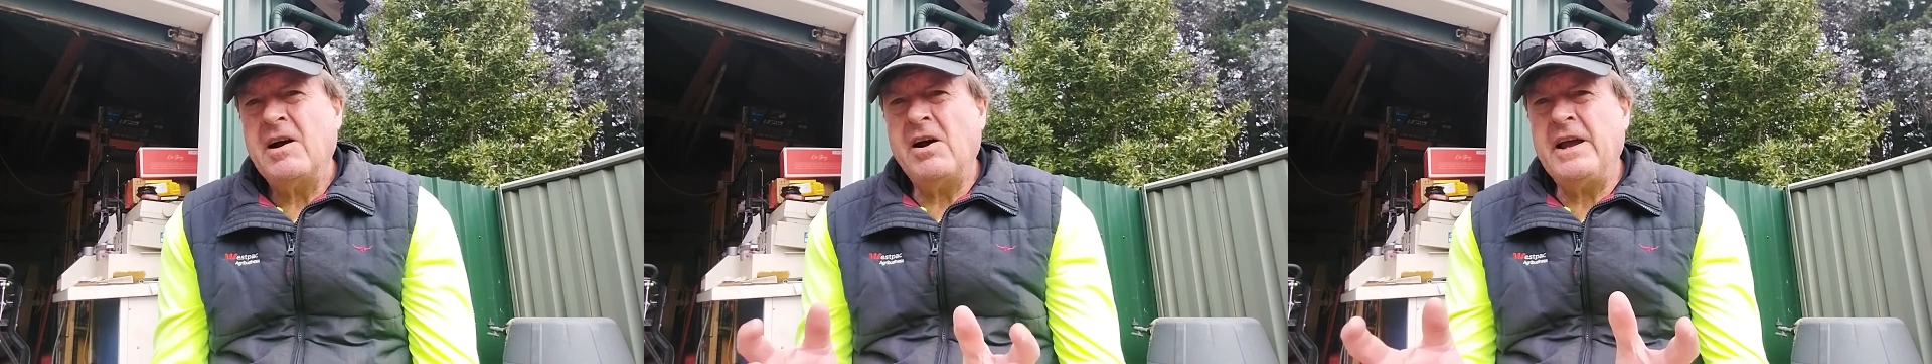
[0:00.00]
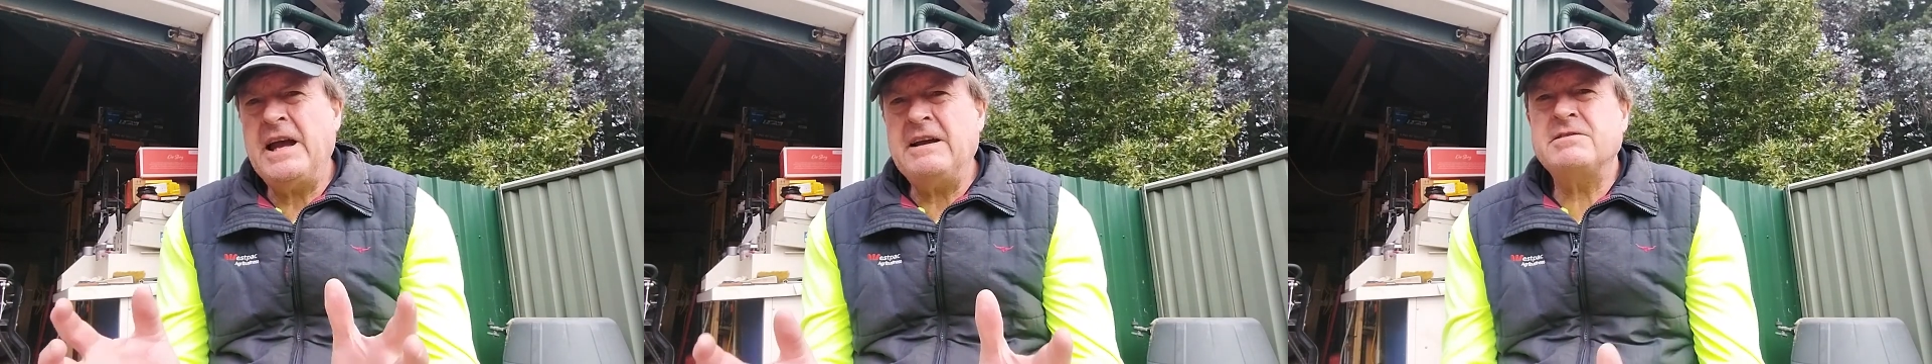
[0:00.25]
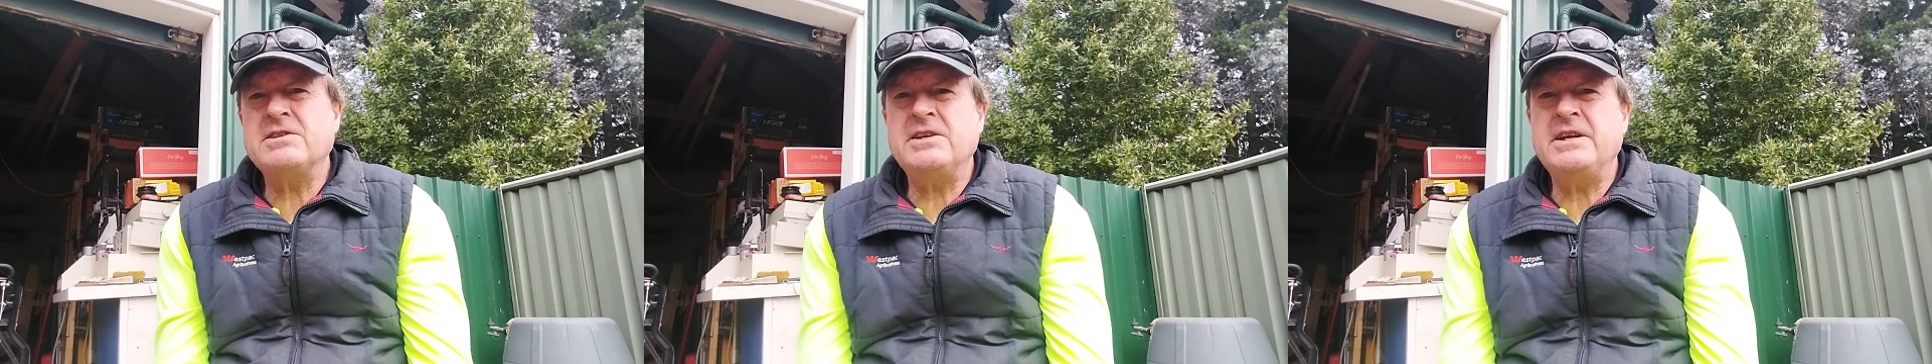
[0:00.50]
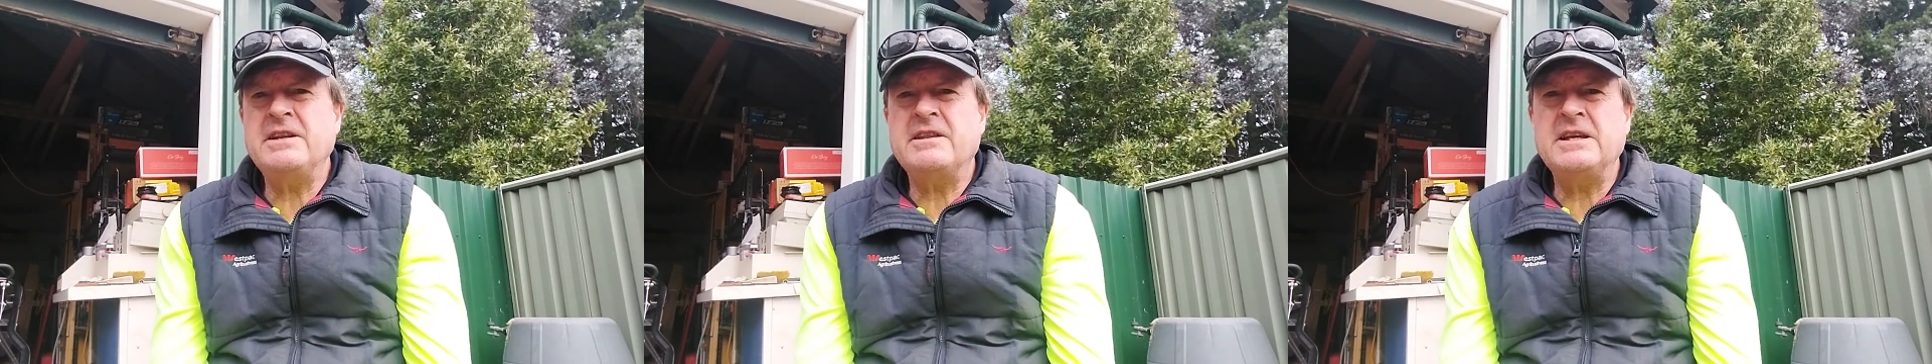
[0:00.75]
I have
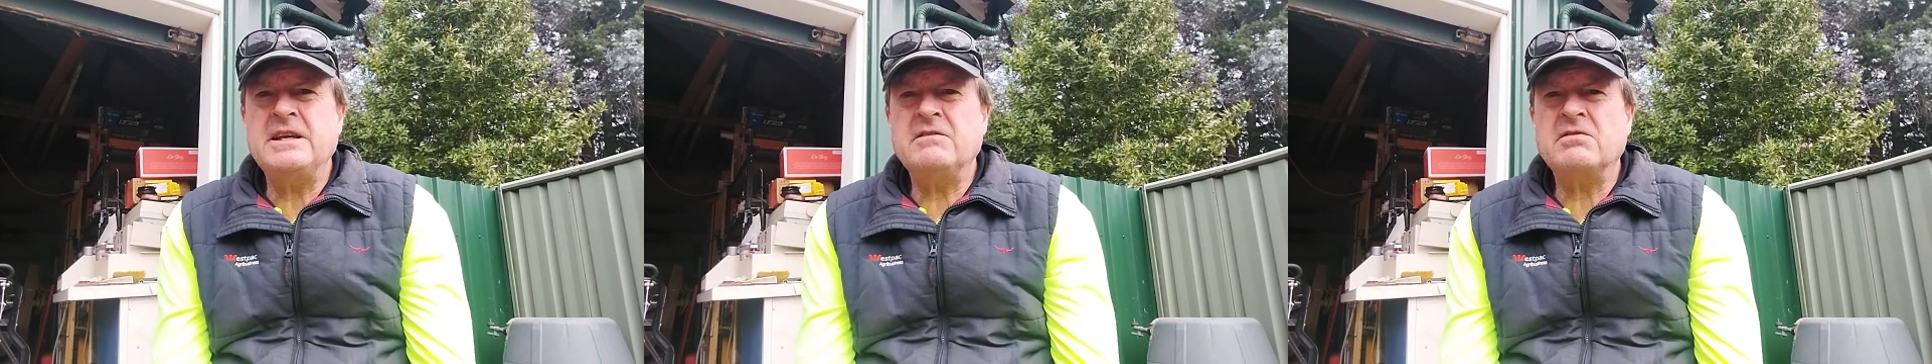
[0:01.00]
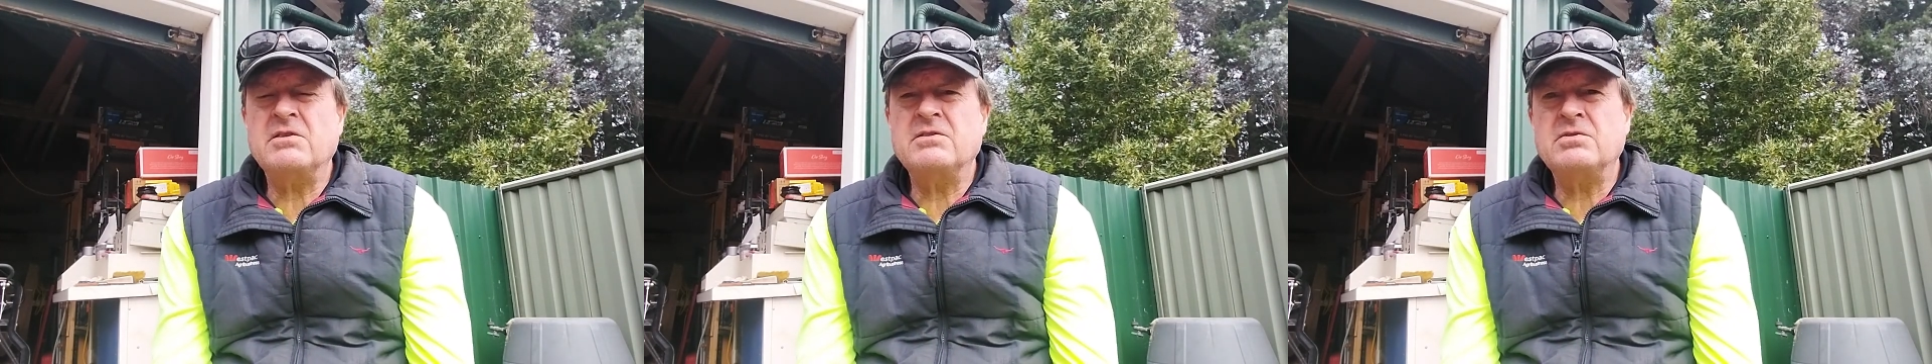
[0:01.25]
seen things on